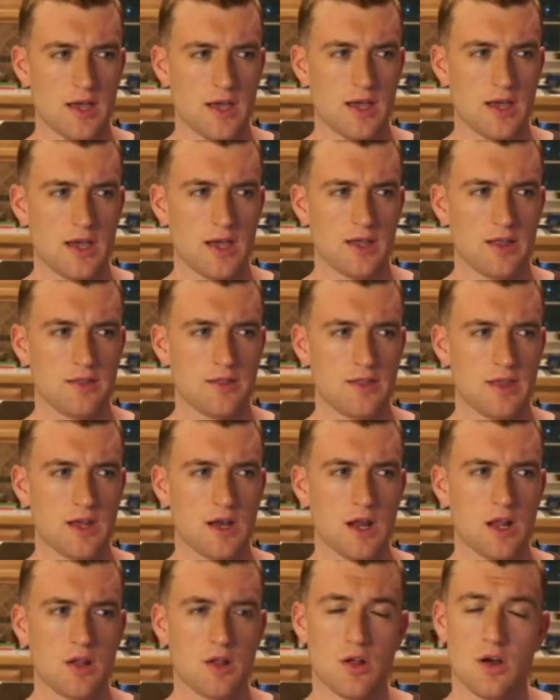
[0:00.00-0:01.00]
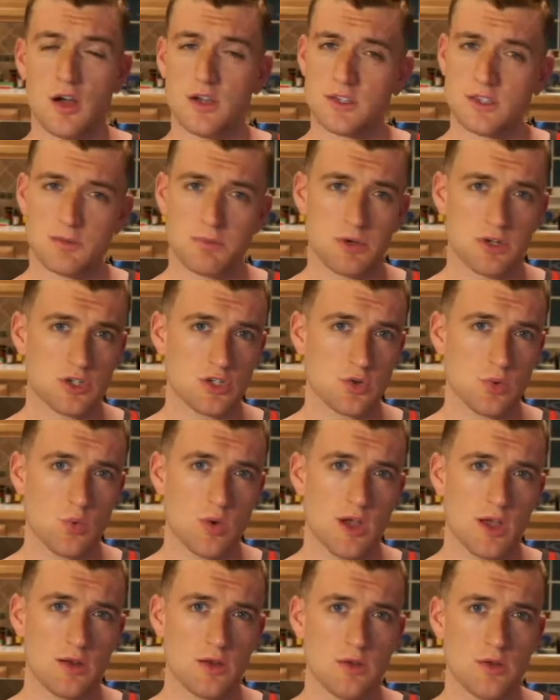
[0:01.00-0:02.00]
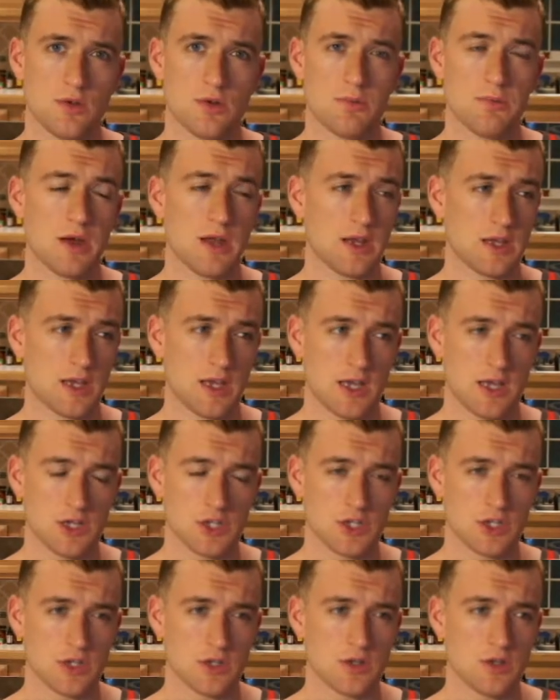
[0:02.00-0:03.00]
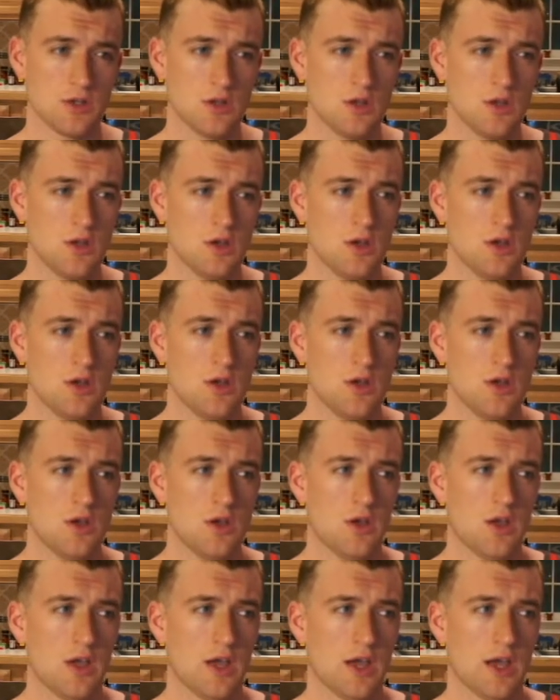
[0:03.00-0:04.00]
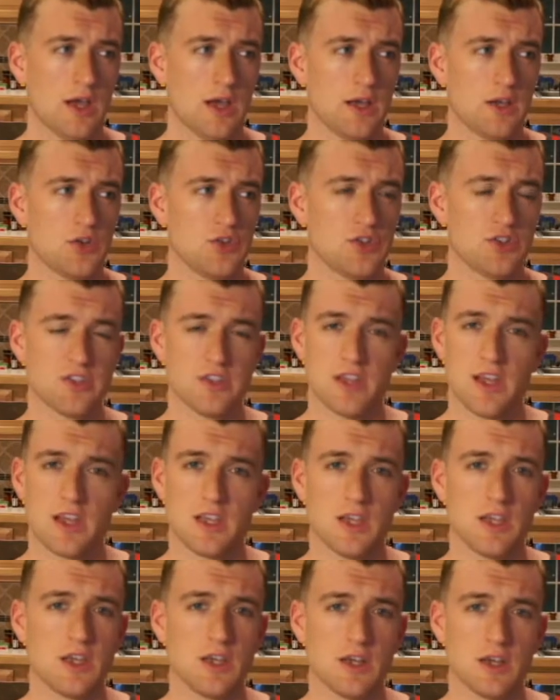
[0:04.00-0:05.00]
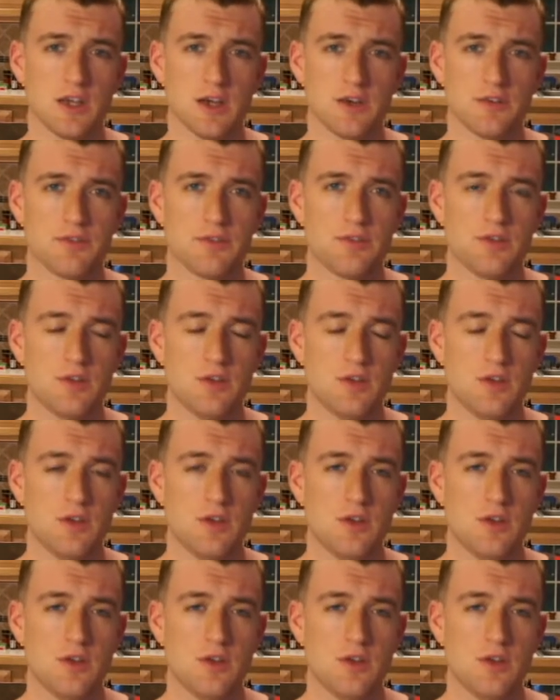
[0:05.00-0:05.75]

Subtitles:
and then I lost a bunch of weight due to medication and just not eating enough.